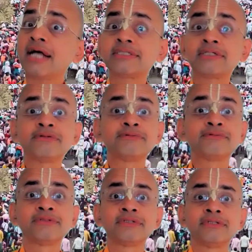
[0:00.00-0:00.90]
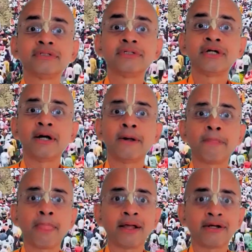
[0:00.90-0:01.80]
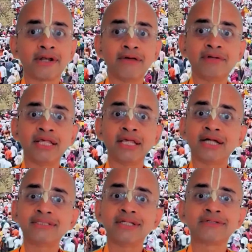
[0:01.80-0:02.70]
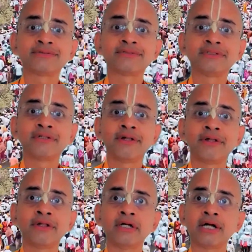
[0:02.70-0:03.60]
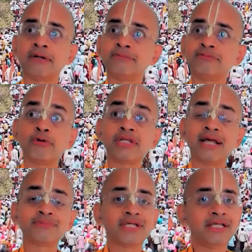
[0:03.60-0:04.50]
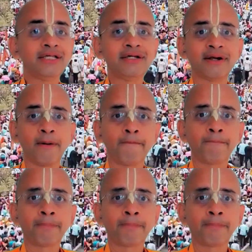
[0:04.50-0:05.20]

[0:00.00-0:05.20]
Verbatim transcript: lakhs of traveling yatriks come 4 times a year